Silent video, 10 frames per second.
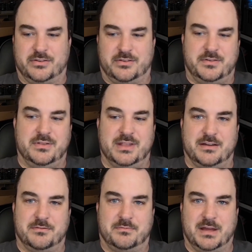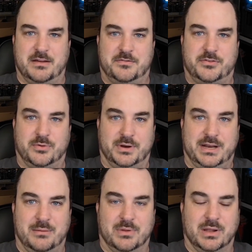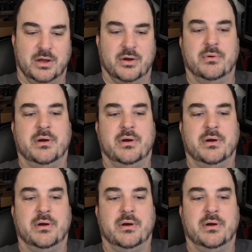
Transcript: a few that I've stored down below.